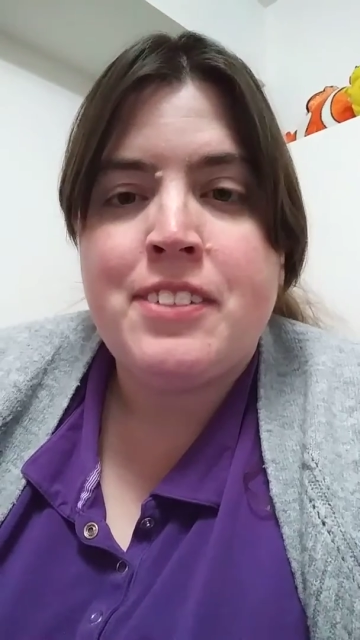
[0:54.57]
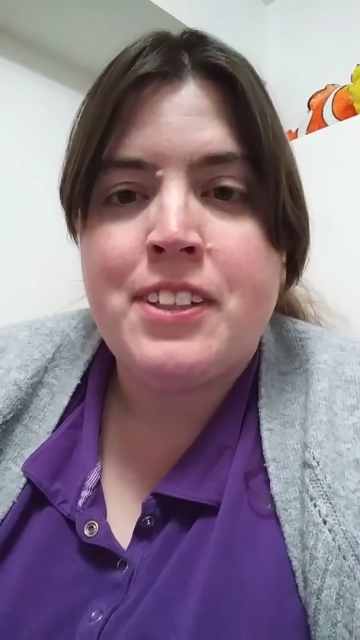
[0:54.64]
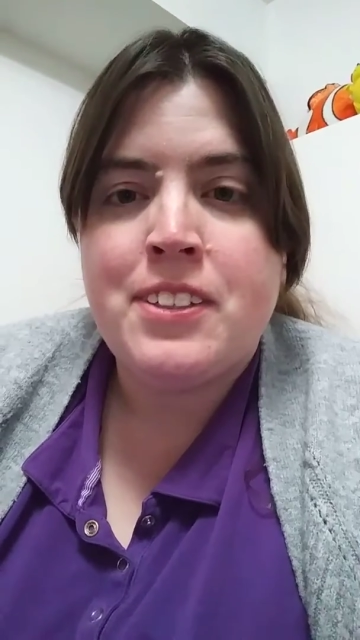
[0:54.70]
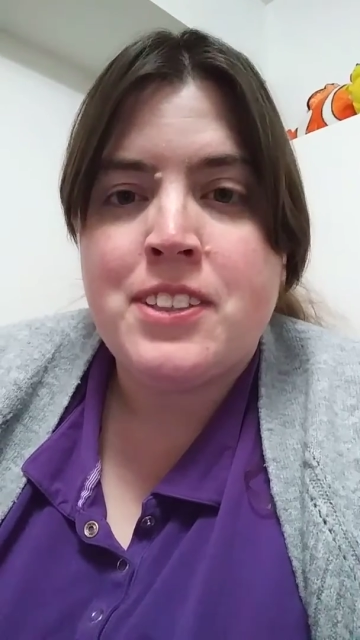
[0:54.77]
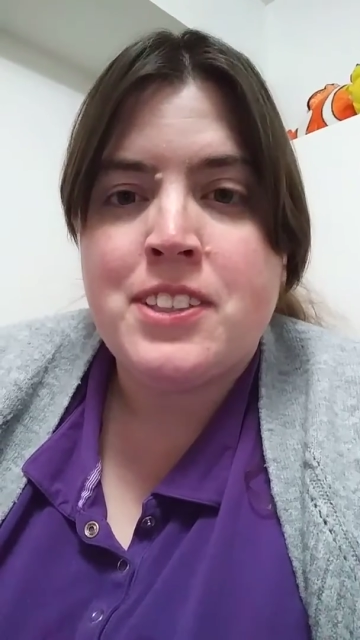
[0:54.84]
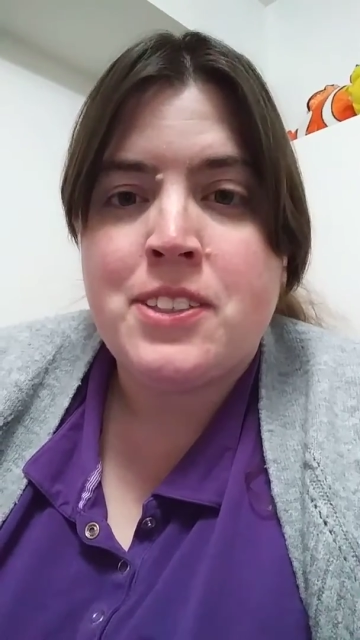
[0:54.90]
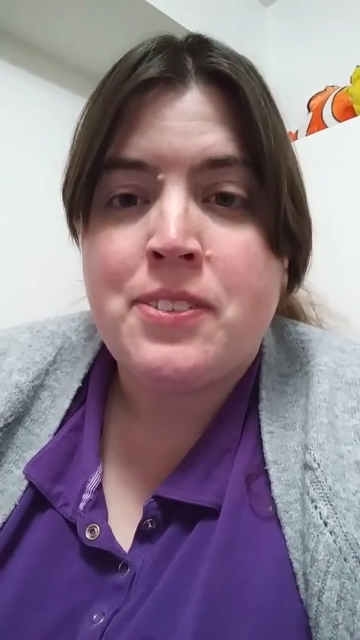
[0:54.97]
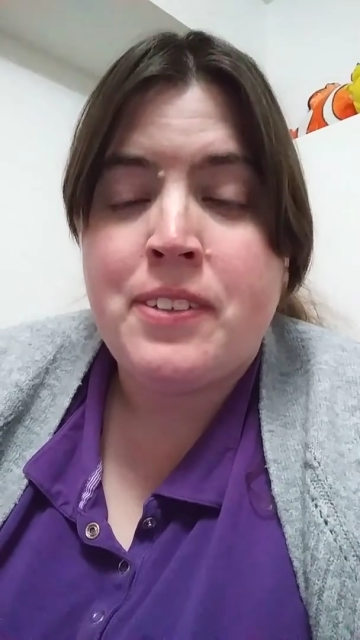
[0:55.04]

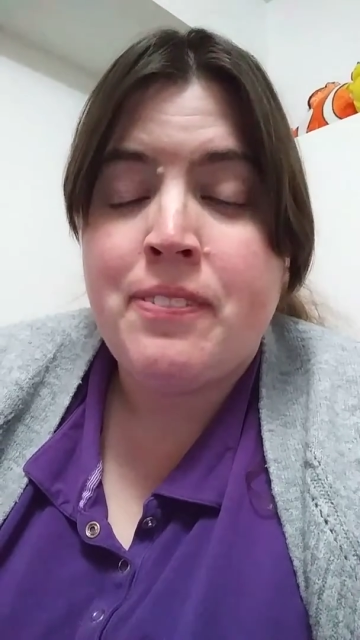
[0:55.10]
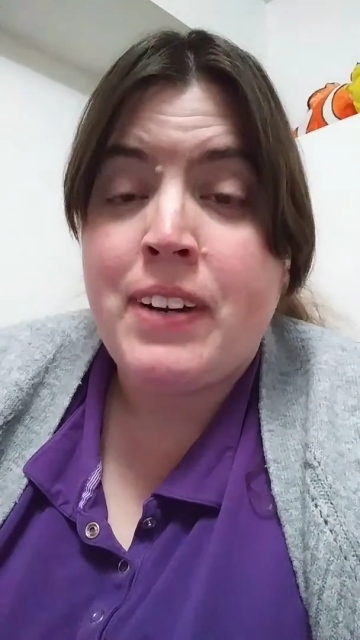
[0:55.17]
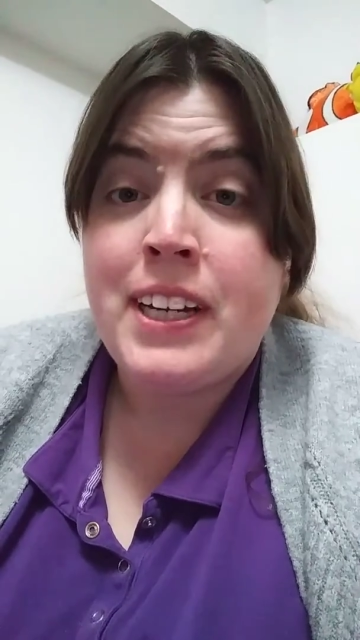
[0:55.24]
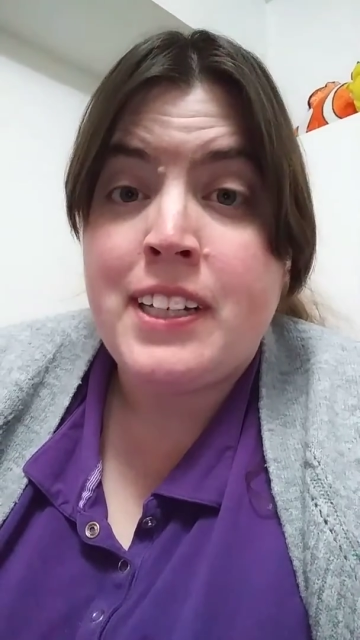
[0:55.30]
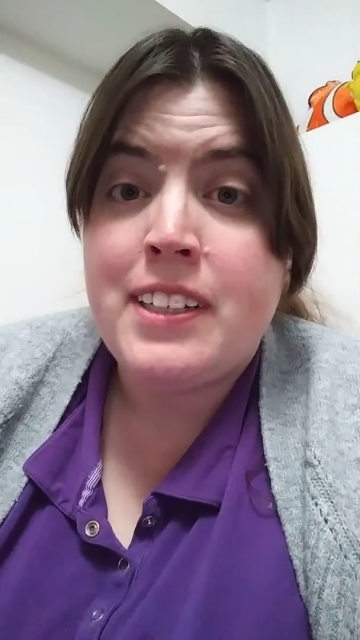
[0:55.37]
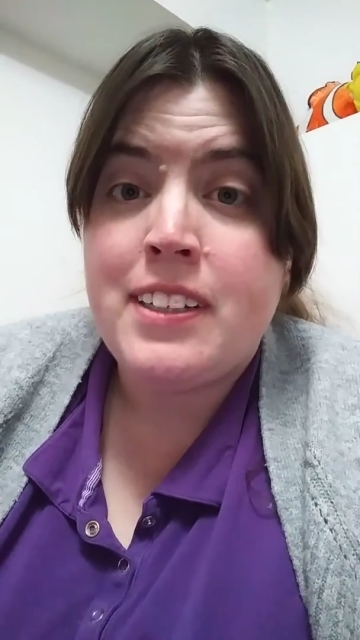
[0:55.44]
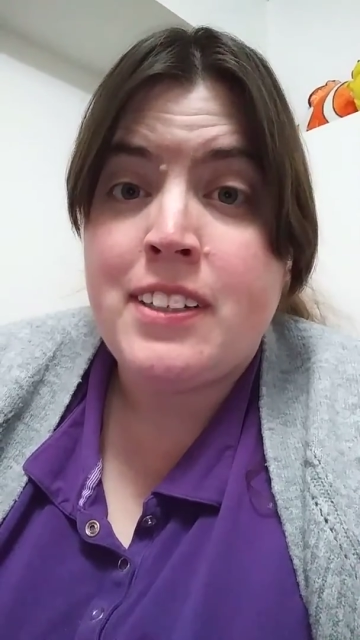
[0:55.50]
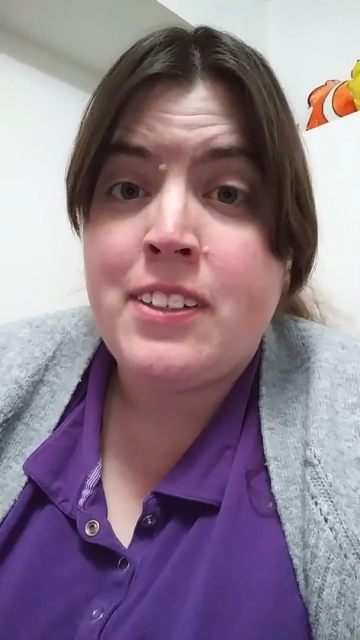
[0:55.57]
those we might
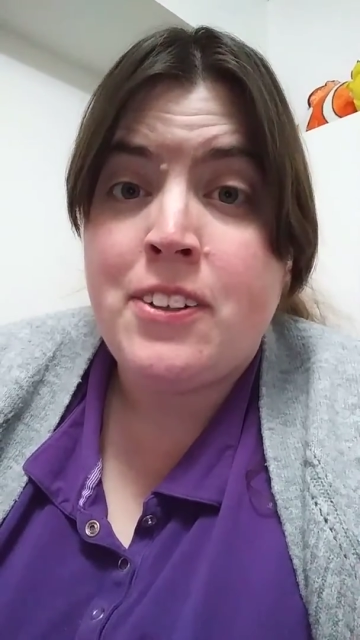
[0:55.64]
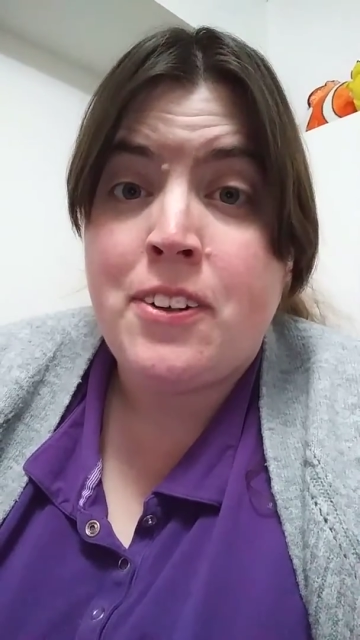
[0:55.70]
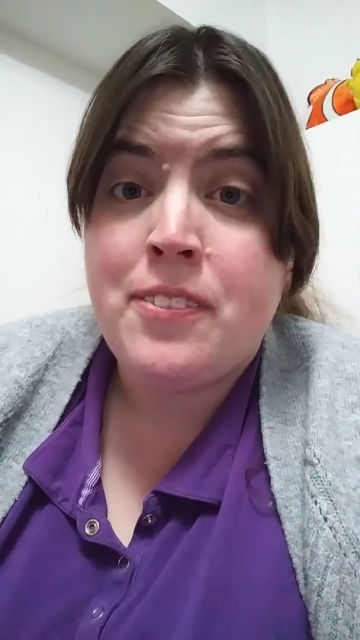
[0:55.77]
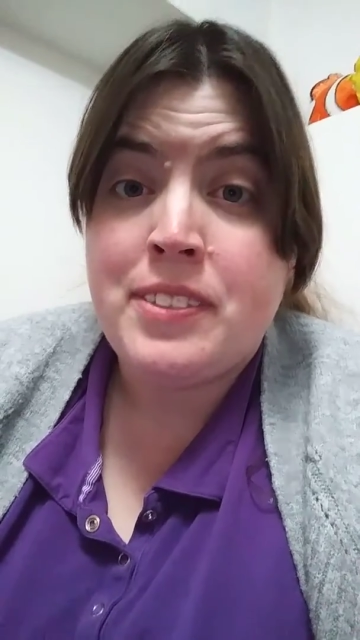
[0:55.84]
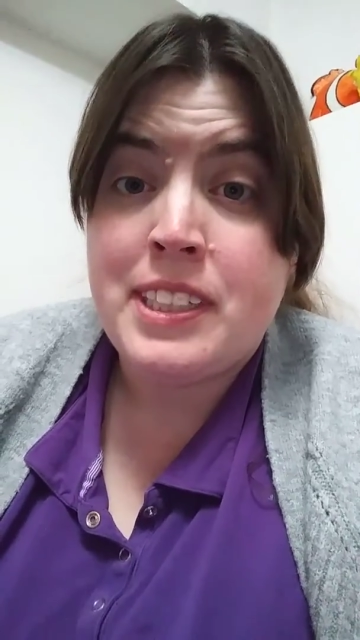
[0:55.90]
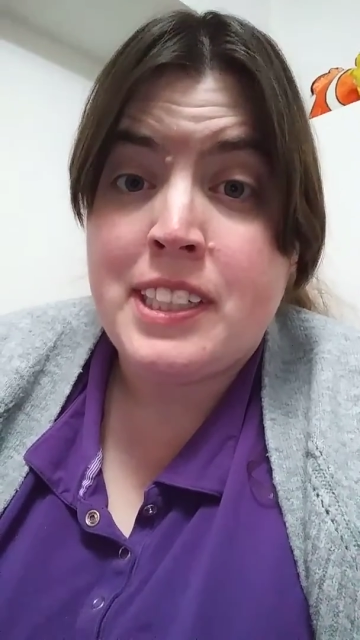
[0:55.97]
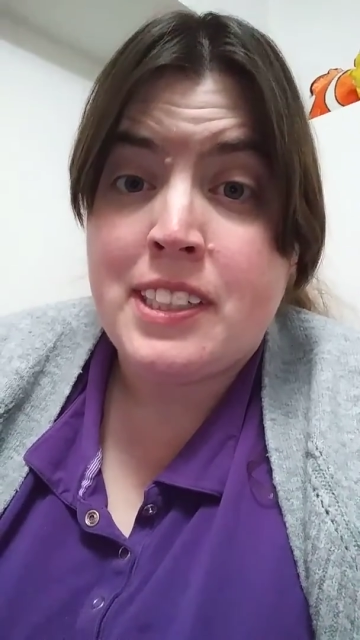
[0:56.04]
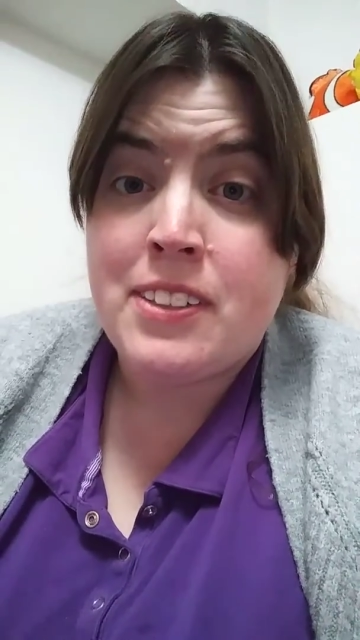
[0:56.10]

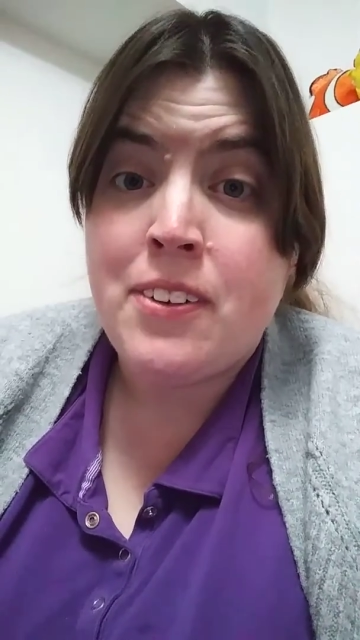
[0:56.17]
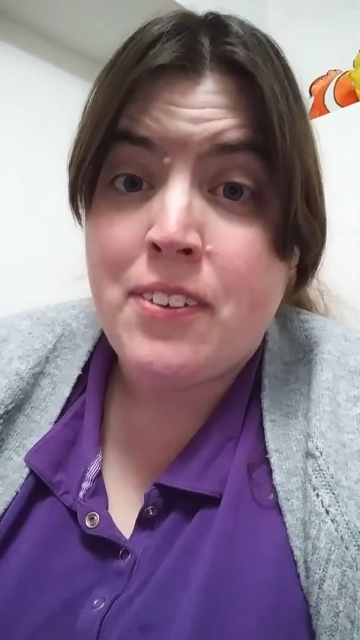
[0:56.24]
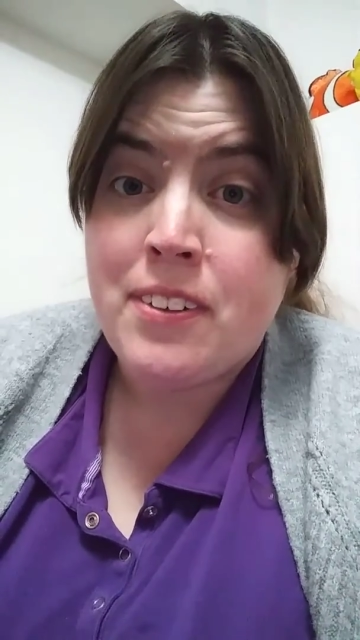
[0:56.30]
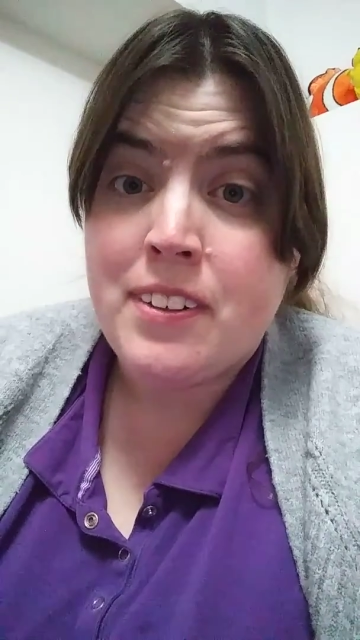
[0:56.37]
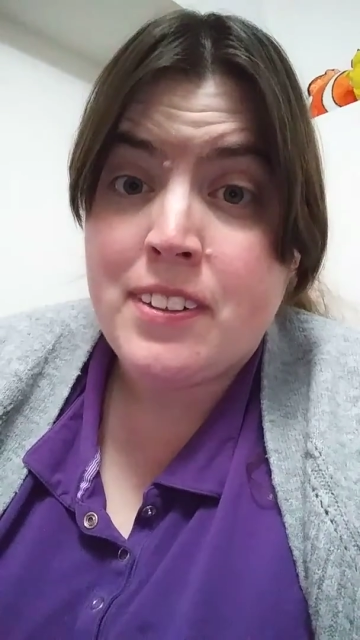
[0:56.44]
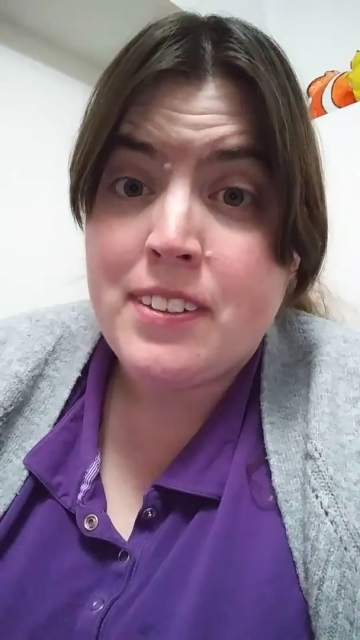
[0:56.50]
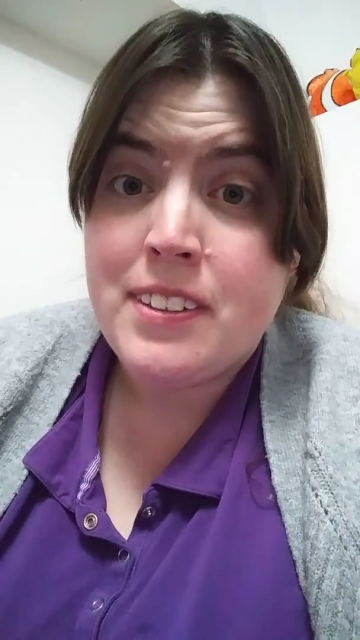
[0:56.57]
normally ignore.